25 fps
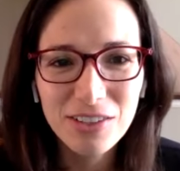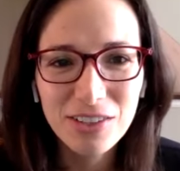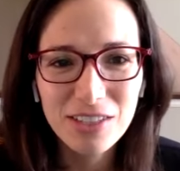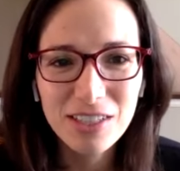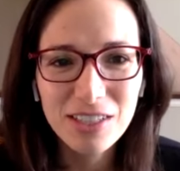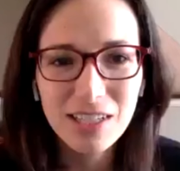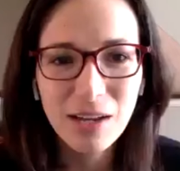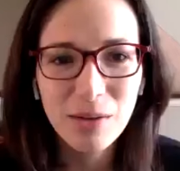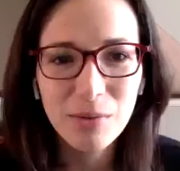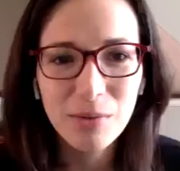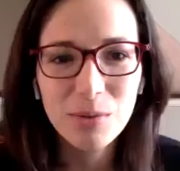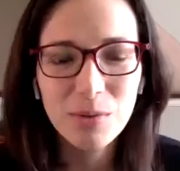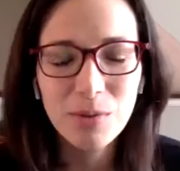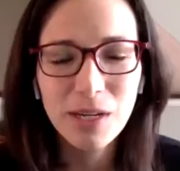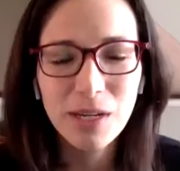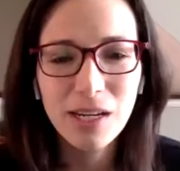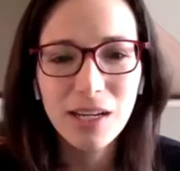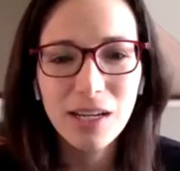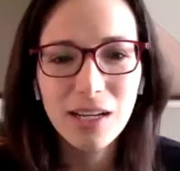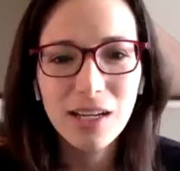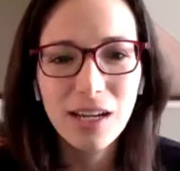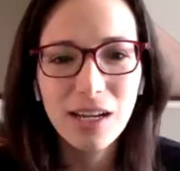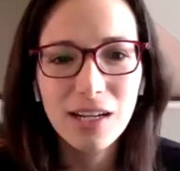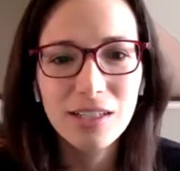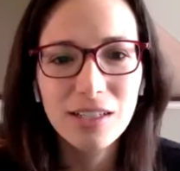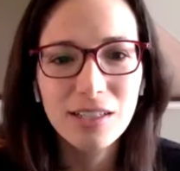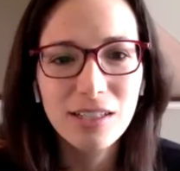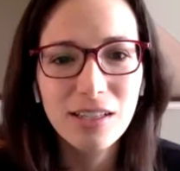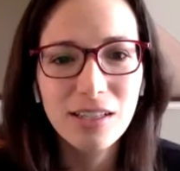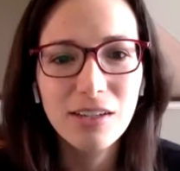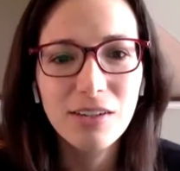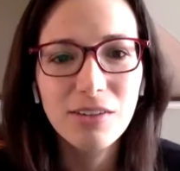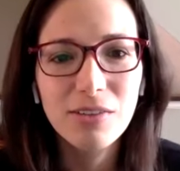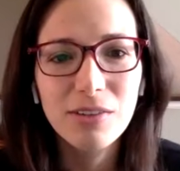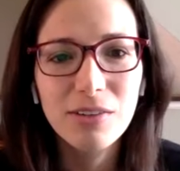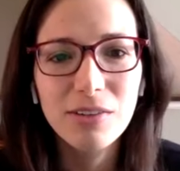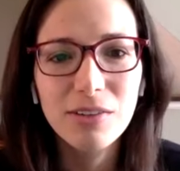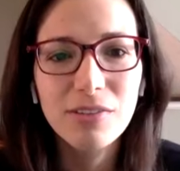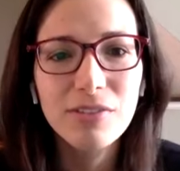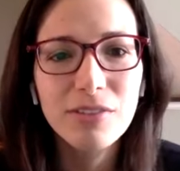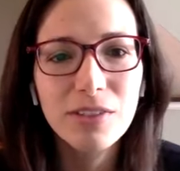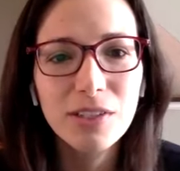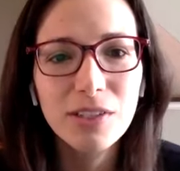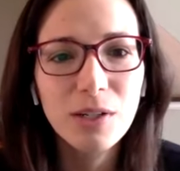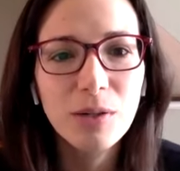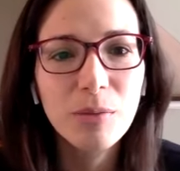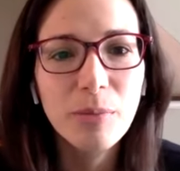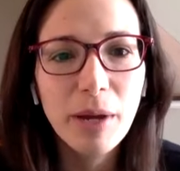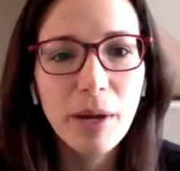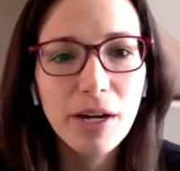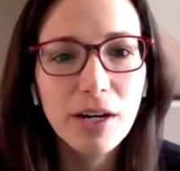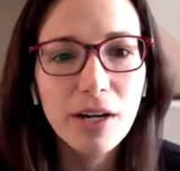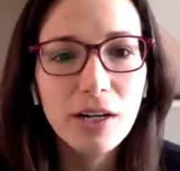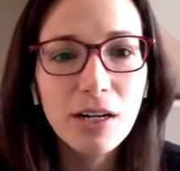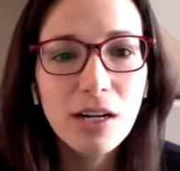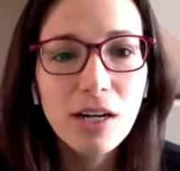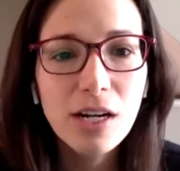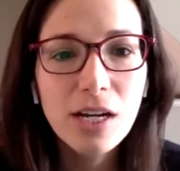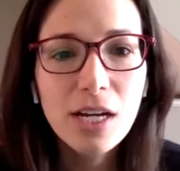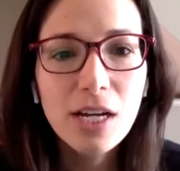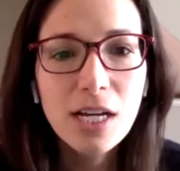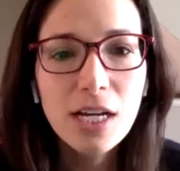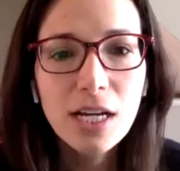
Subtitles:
It just helps me get into the groove a little better.